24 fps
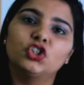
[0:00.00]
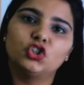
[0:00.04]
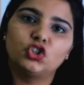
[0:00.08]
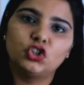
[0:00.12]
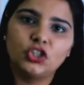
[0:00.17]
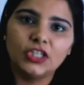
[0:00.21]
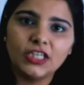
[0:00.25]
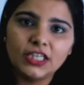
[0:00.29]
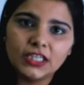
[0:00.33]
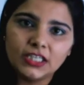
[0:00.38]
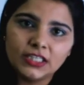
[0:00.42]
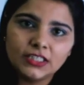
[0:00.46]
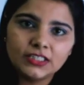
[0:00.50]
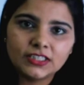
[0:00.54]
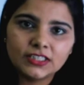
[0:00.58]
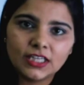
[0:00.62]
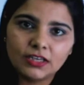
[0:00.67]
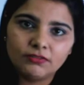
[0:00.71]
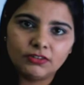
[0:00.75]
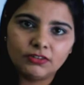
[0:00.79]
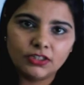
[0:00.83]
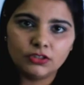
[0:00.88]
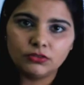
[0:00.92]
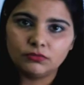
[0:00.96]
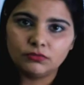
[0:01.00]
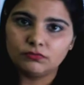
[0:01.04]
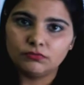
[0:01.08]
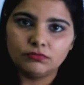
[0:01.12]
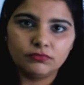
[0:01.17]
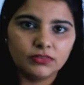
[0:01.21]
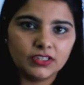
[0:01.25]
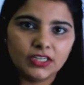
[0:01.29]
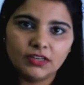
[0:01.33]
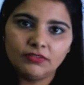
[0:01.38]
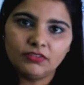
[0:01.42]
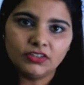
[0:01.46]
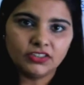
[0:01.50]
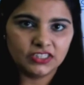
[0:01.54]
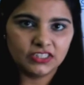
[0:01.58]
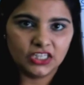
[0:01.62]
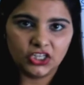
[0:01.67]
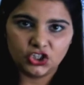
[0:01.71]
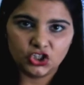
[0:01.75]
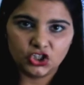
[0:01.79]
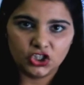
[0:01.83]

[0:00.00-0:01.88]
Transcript: jeans and we never say